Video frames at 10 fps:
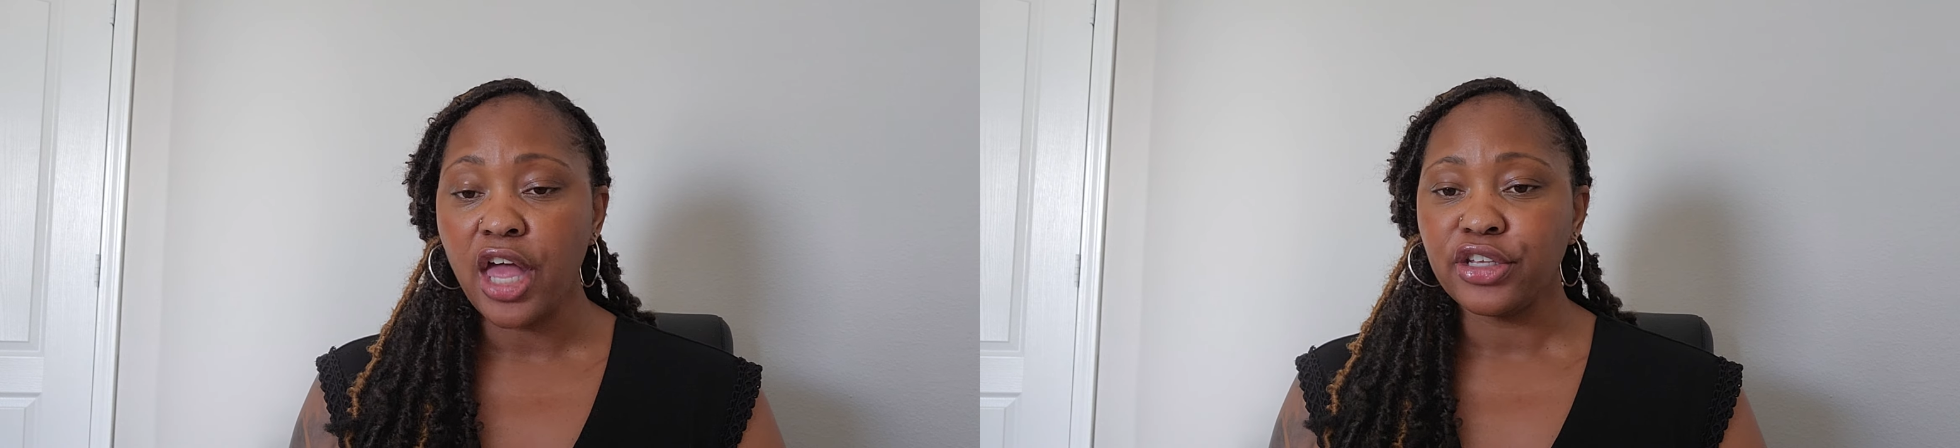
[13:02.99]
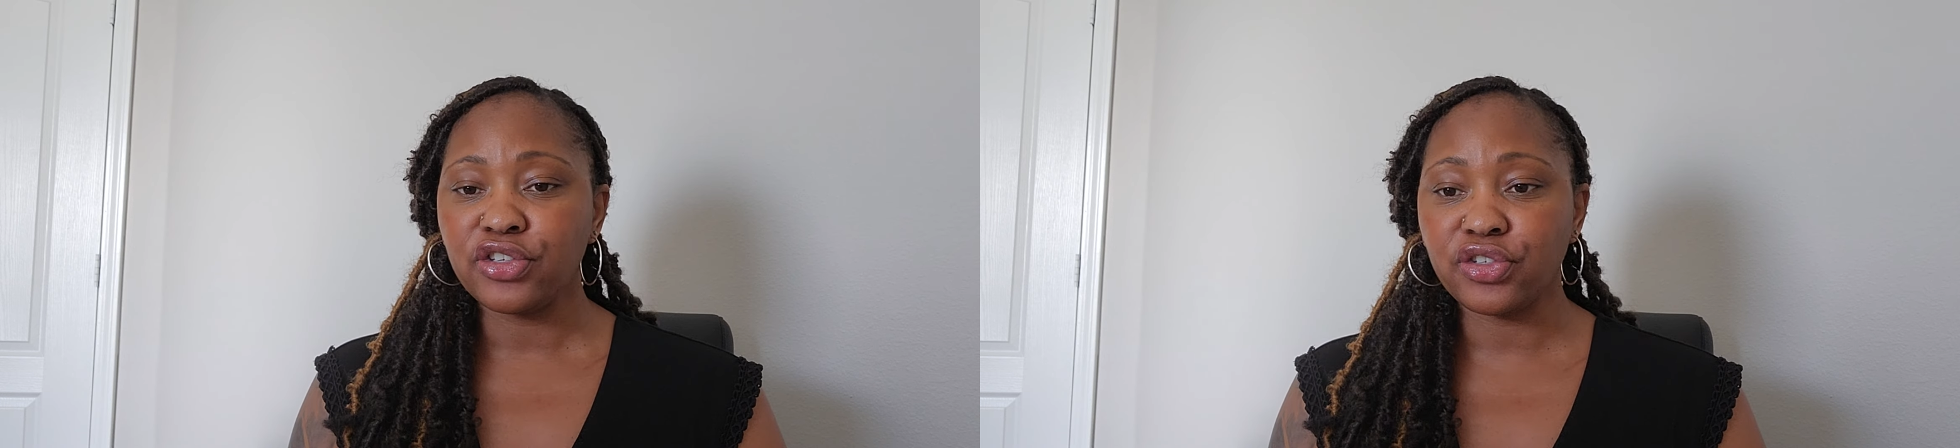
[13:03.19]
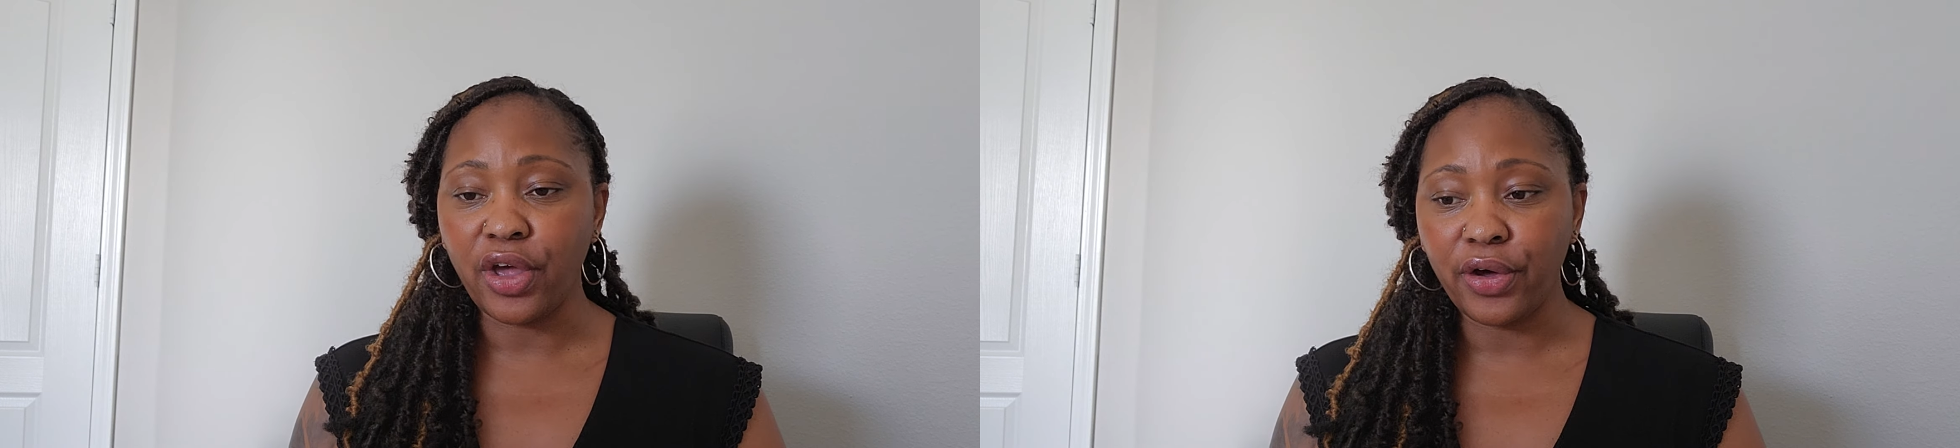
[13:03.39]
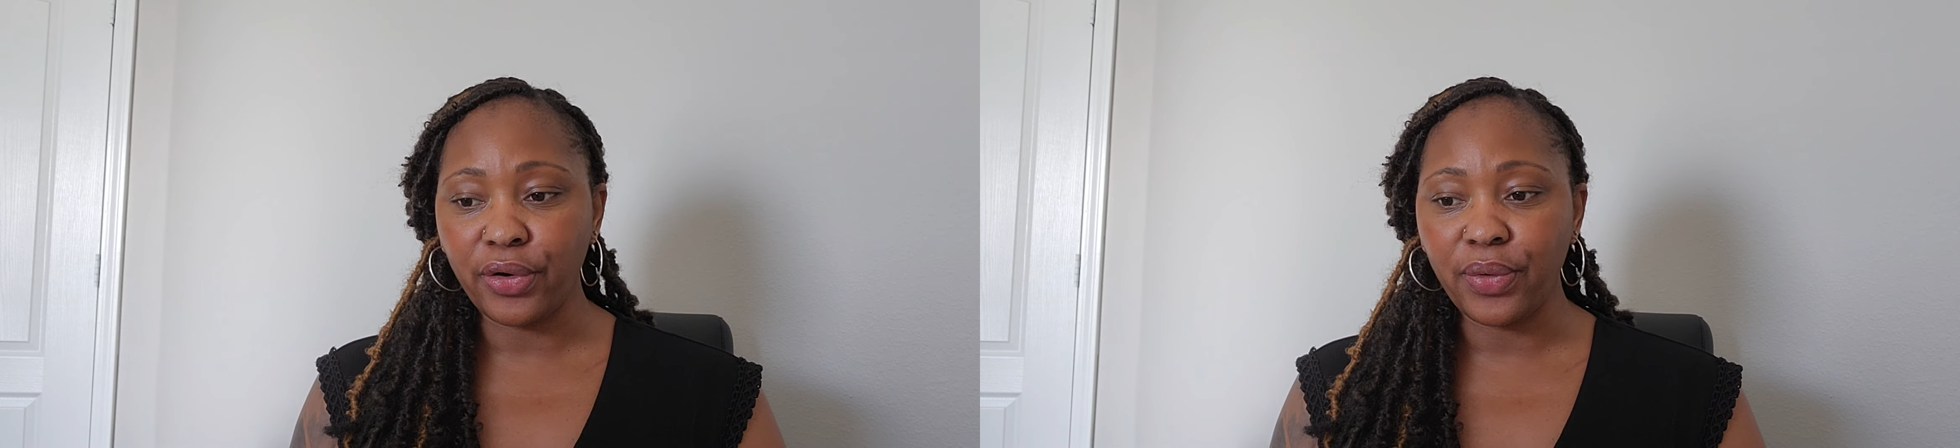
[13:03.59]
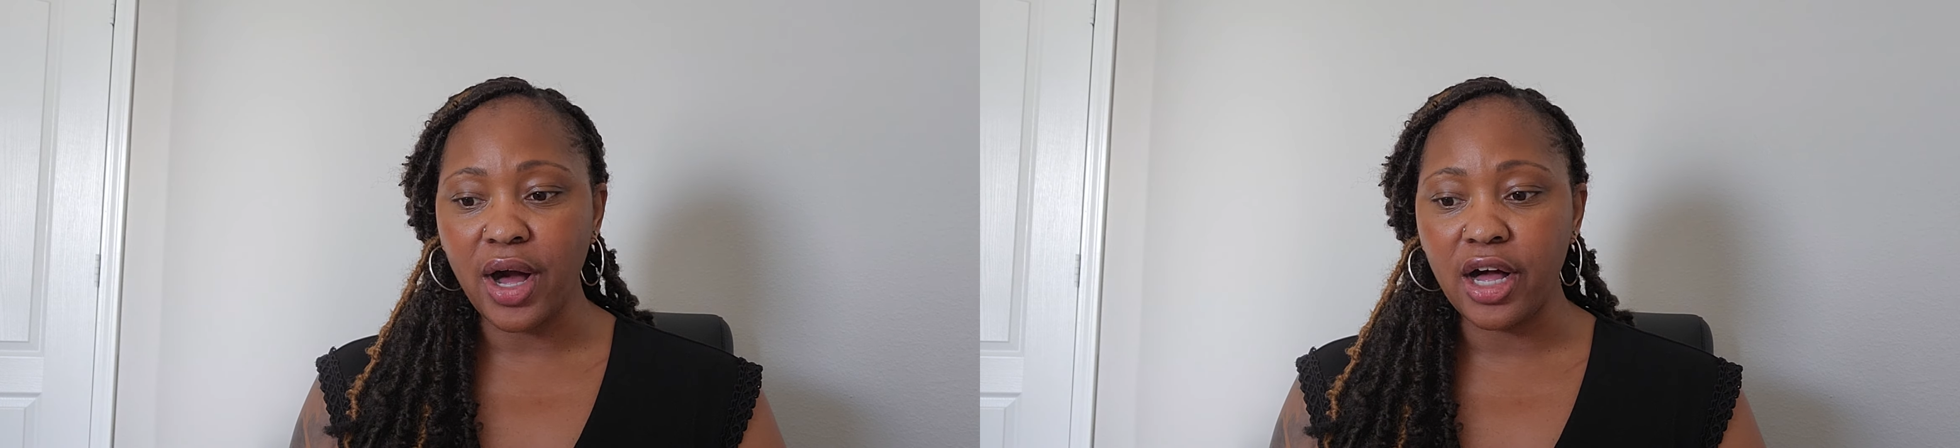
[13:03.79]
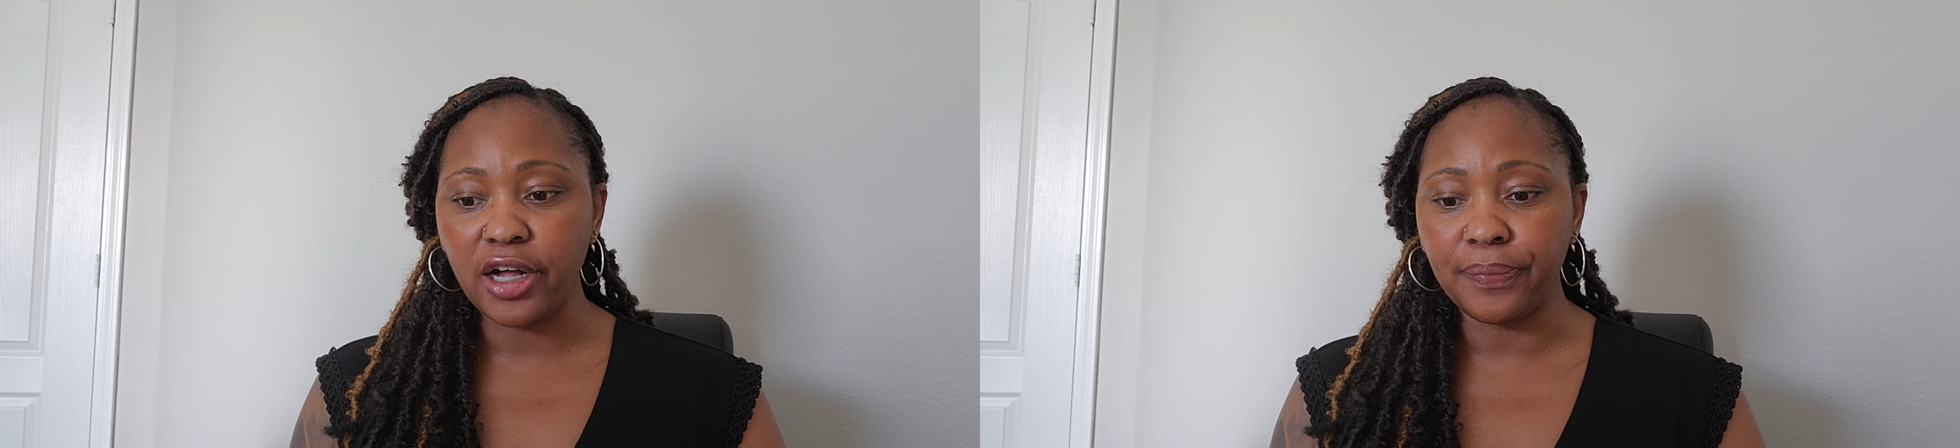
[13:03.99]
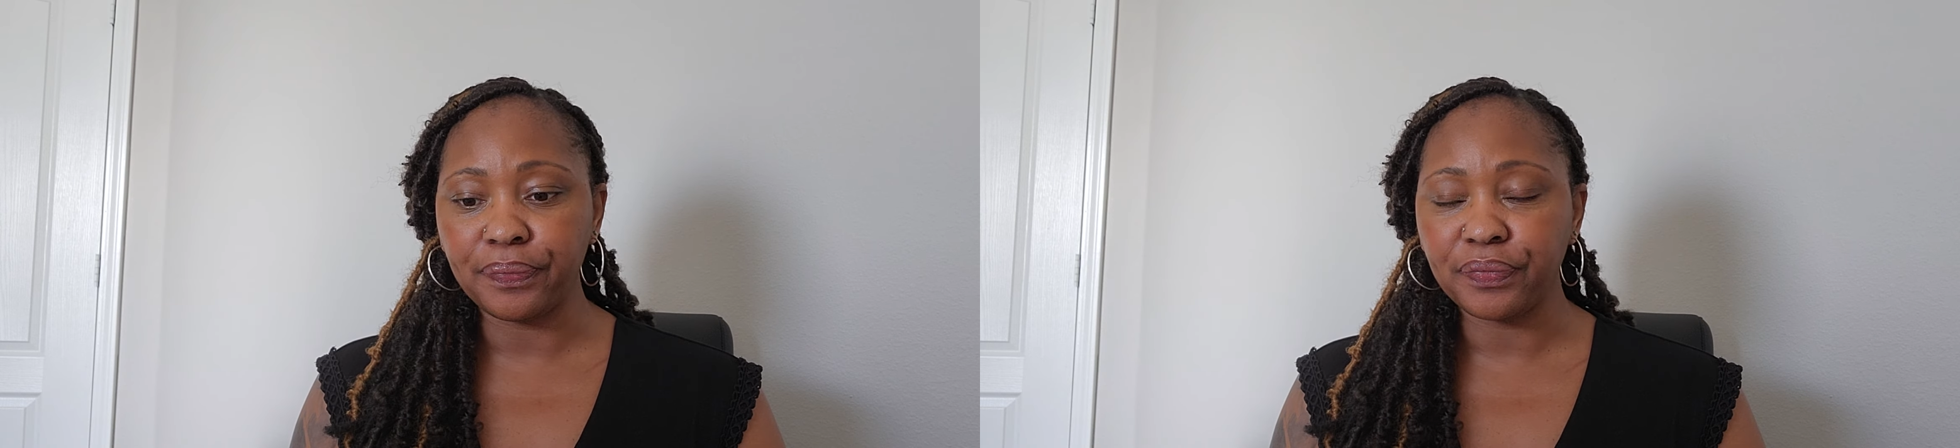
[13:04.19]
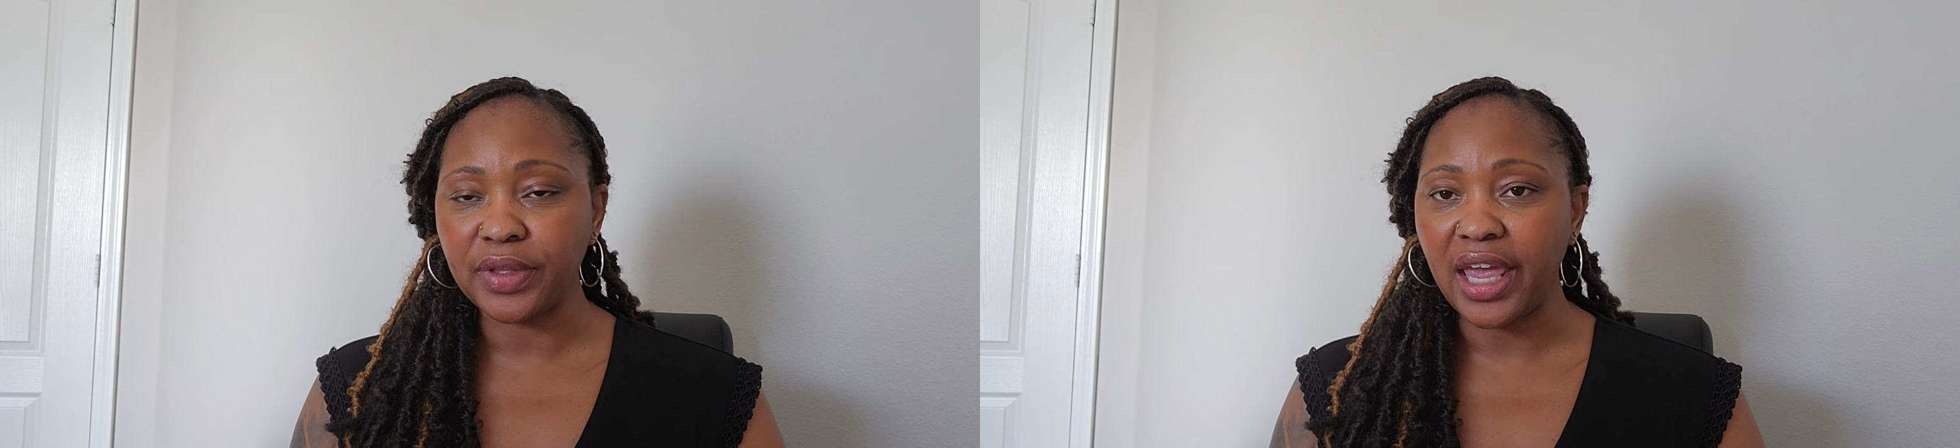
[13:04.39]
So
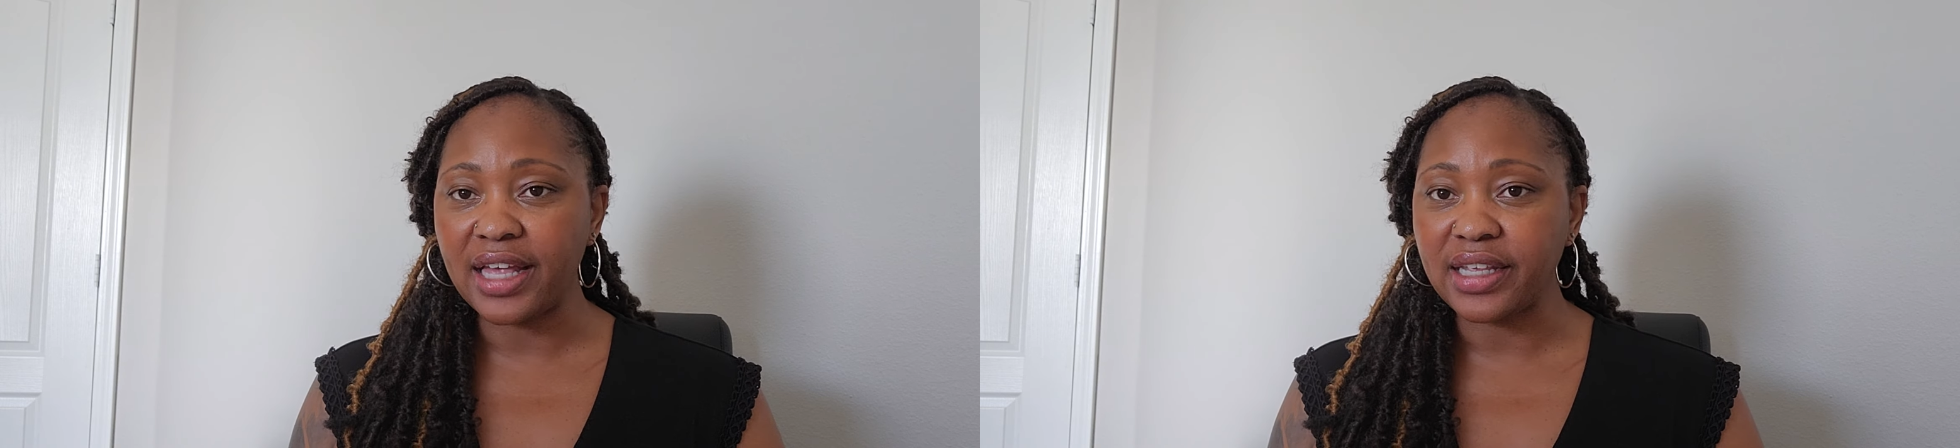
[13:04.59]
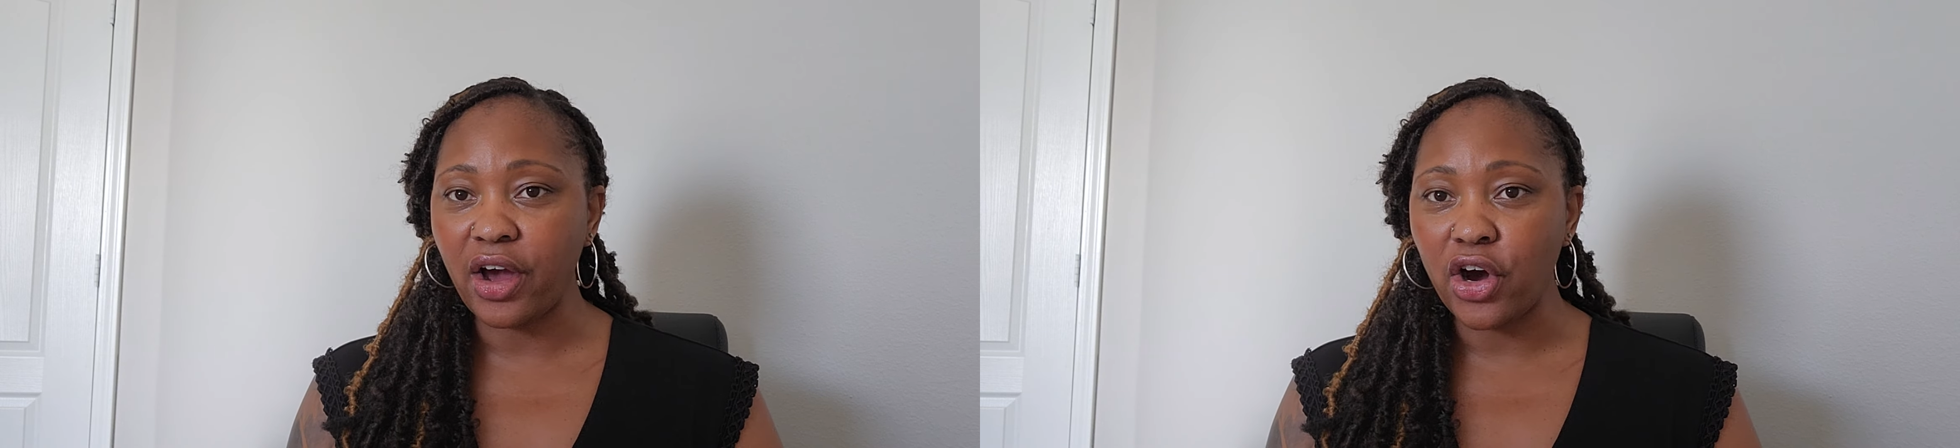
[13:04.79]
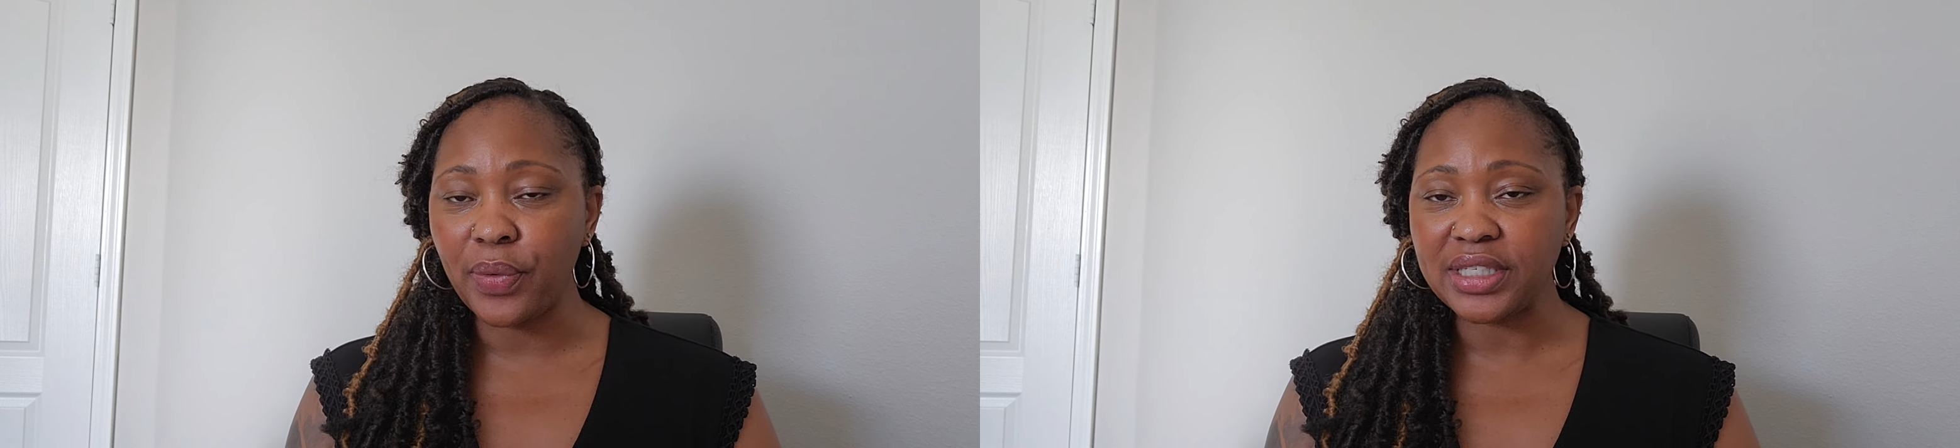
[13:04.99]
as I always